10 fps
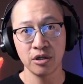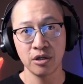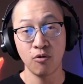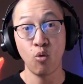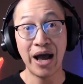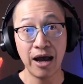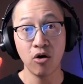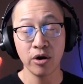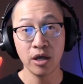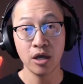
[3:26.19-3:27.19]
Wow.
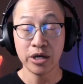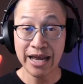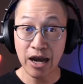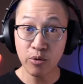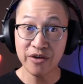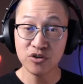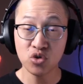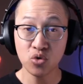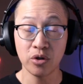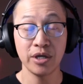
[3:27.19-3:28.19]
Now we have a
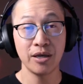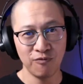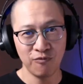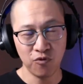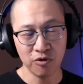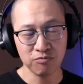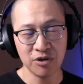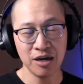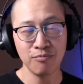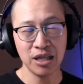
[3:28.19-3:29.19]
tool for
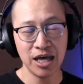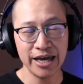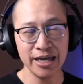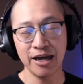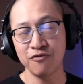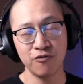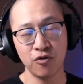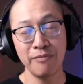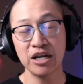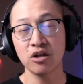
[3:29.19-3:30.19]
for
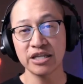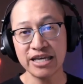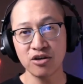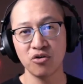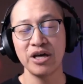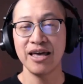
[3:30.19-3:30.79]
medical legal.